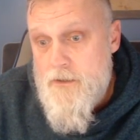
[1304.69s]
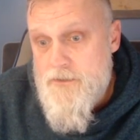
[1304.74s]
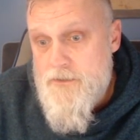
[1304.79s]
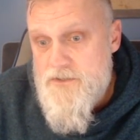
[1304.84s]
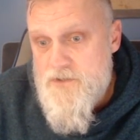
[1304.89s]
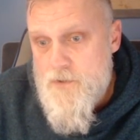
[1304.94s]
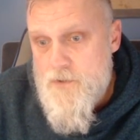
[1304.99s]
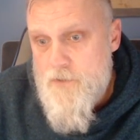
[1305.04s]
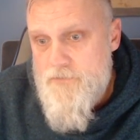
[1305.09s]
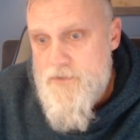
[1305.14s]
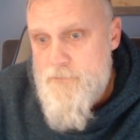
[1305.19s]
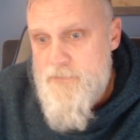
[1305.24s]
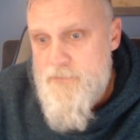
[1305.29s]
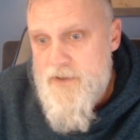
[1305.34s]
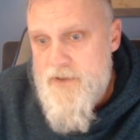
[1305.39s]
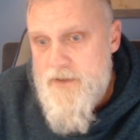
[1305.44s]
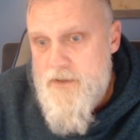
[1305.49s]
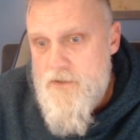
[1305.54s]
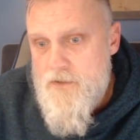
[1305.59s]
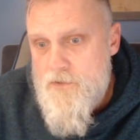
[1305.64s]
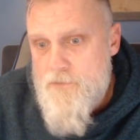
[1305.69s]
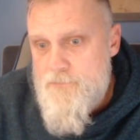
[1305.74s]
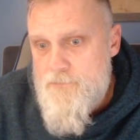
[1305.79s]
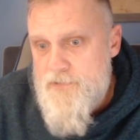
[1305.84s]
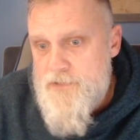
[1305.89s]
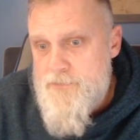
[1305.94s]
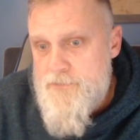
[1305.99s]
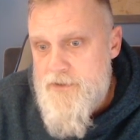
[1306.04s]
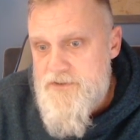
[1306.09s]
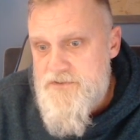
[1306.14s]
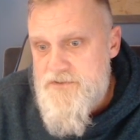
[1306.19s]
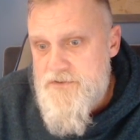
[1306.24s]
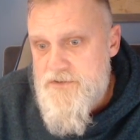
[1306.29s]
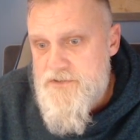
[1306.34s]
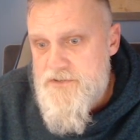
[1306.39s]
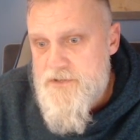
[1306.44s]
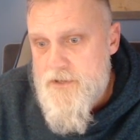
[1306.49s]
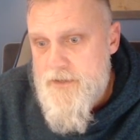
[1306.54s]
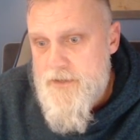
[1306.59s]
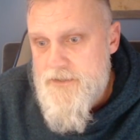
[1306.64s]
So if you pick your pre-registered
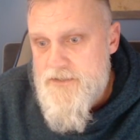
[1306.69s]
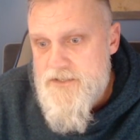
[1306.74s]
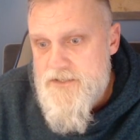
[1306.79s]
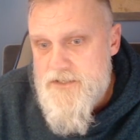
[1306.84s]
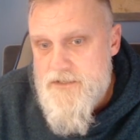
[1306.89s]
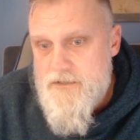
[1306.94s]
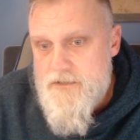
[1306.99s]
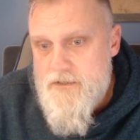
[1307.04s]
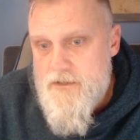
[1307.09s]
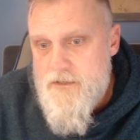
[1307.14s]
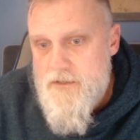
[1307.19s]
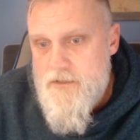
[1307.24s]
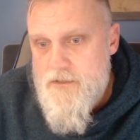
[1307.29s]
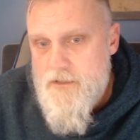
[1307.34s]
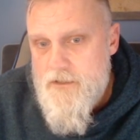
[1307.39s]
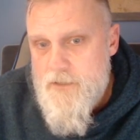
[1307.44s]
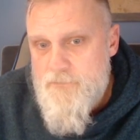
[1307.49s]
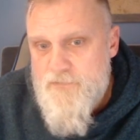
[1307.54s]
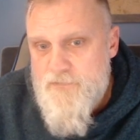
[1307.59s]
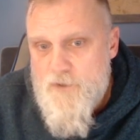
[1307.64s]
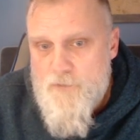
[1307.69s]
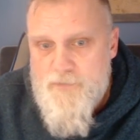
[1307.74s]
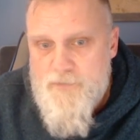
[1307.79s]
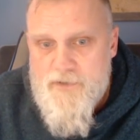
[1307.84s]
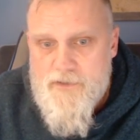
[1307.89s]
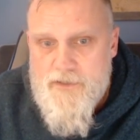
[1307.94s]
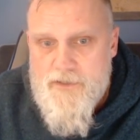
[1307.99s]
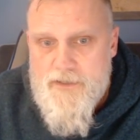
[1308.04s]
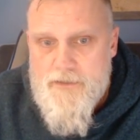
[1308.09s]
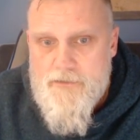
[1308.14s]
sites appropriately,